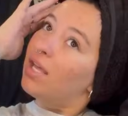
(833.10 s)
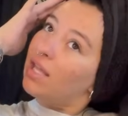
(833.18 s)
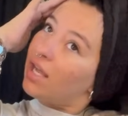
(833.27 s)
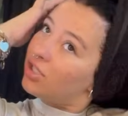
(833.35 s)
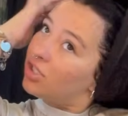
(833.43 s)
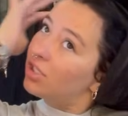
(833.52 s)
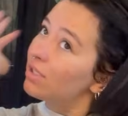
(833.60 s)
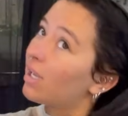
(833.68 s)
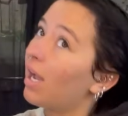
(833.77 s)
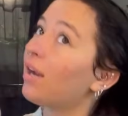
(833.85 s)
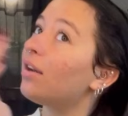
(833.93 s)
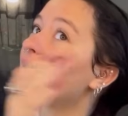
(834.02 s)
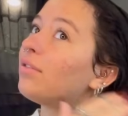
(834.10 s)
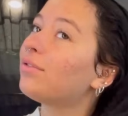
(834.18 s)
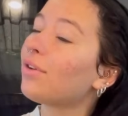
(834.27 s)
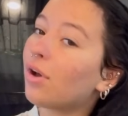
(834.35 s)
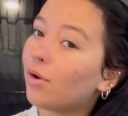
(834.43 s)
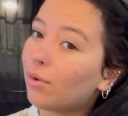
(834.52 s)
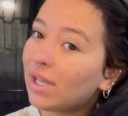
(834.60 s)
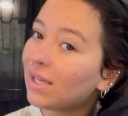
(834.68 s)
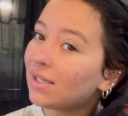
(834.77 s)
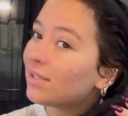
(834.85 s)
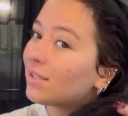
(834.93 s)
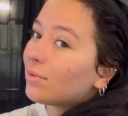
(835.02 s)
that's just kind of
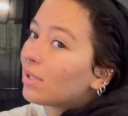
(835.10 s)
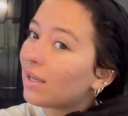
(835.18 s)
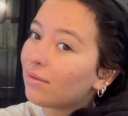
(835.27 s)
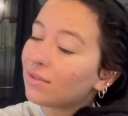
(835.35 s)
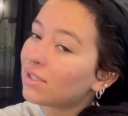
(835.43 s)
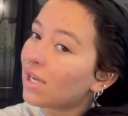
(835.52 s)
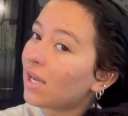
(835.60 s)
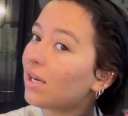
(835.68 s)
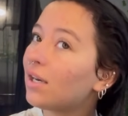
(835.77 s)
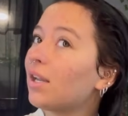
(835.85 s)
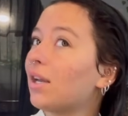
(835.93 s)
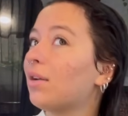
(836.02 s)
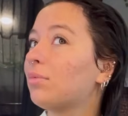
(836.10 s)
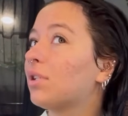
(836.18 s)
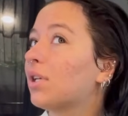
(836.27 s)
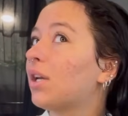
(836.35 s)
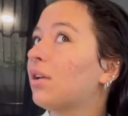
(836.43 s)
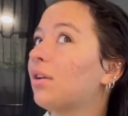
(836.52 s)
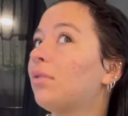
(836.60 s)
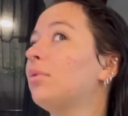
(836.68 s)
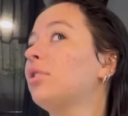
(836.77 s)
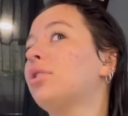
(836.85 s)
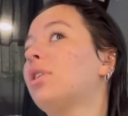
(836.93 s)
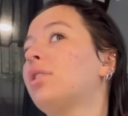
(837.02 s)
always what I've done, and I'm just kind of gonna
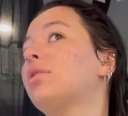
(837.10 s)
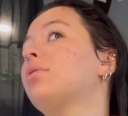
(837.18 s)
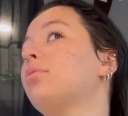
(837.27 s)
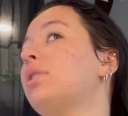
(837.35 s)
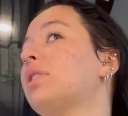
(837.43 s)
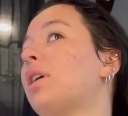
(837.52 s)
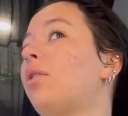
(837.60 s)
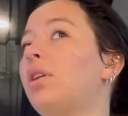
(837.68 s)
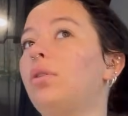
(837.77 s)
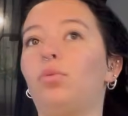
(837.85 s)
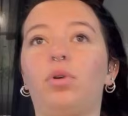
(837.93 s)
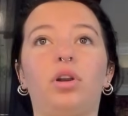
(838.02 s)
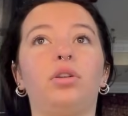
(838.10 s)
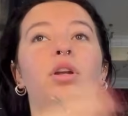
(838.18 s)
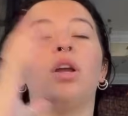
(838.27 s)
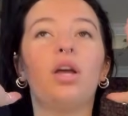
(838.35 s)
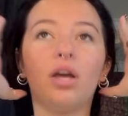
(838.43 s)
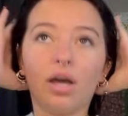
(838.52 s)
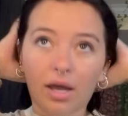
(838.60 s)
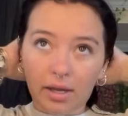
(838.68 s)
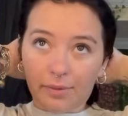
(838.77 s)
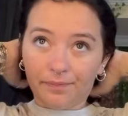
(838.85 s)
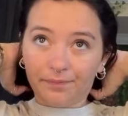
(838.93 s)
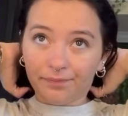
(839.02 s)
make sure I squeeze out any water.
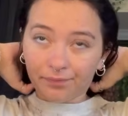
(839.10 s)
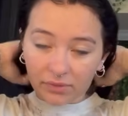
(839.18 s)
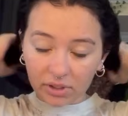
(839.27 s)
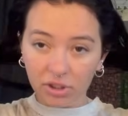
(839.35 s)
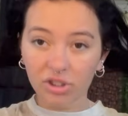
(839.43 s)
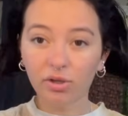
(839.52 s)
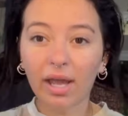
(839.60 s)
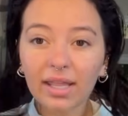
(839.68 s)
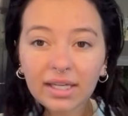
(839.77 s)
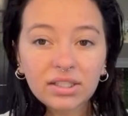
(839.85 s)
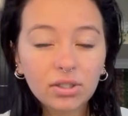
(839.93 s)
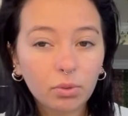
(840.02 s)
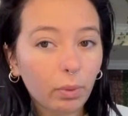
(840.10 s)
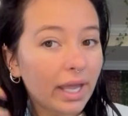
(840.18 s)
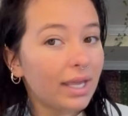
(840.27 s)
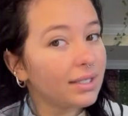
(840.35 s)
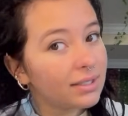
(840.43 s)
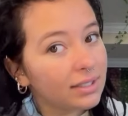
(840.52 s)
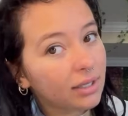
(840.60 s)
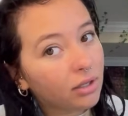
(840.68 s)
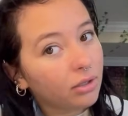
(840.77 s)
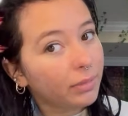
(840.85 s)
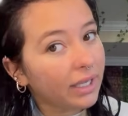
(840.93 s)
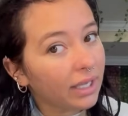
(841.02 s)
So I like to wait
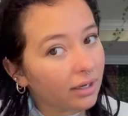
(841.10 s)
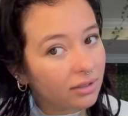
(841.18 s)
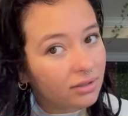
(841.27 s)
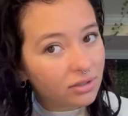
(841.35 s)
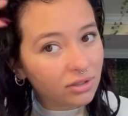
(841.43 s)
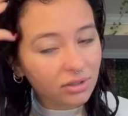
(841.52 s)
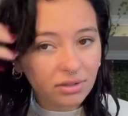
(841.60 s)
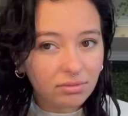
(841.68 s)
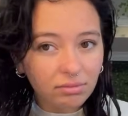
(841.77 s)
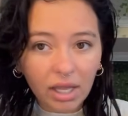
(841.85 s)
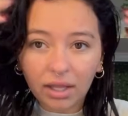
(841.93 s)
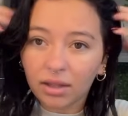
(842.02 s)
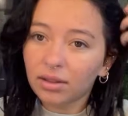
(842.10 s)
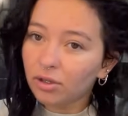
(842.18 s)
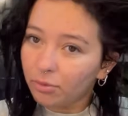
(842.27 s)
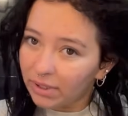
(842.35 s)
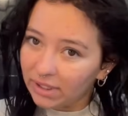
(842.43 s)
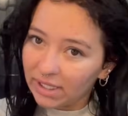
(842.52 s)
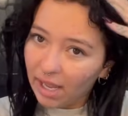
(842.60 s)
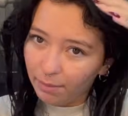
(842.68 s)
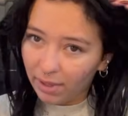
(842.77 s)
till my hair is just a little bit damp,